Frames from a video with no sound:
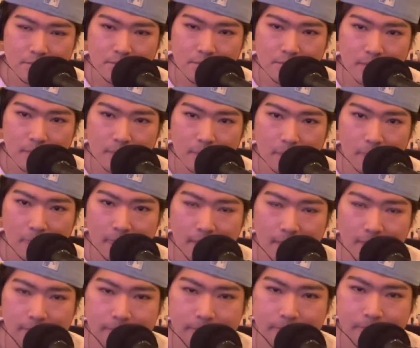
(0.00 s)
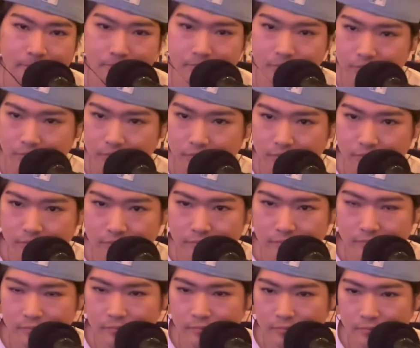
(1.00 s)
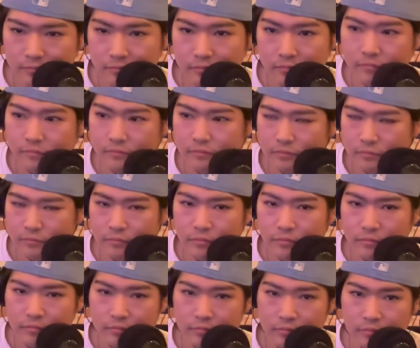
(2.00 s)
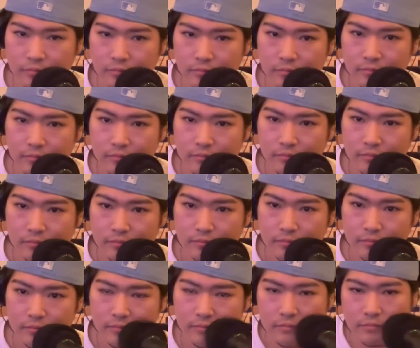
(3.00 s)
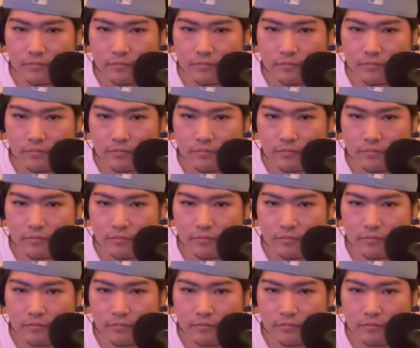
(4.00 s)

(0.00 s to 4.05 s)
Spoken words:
This person isn't speaking.